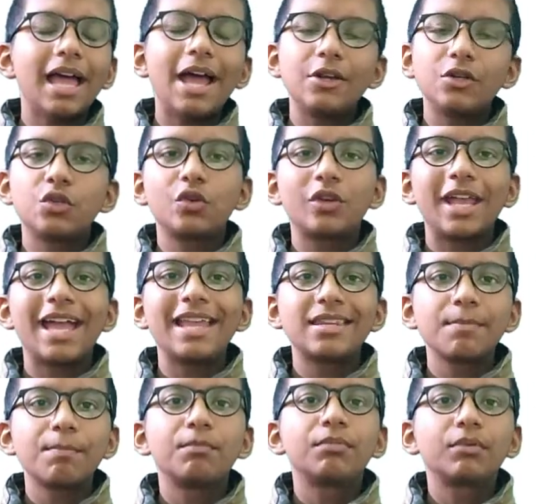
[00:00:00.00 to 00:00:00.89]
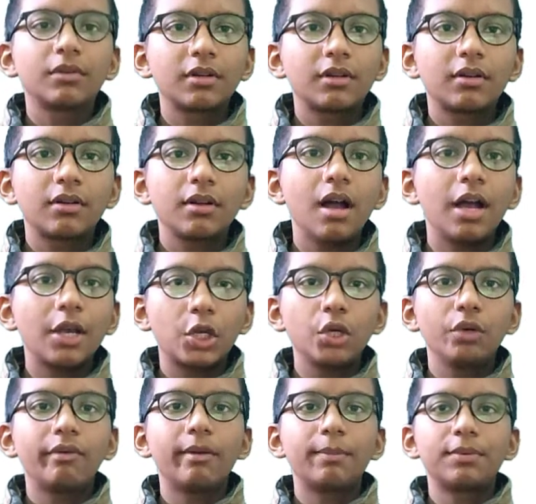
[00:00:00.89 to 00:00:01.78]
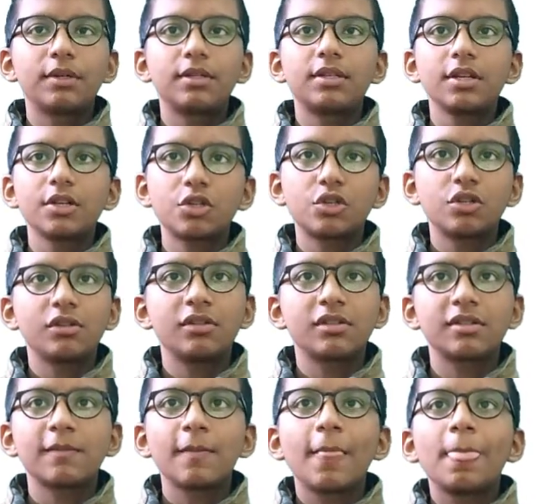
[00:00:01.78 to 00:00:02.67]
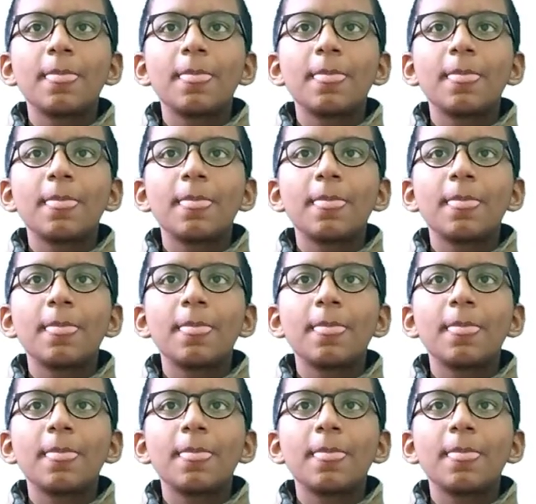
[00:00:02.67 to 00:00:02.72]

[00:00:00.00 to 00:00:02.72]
and to get accurate predictions.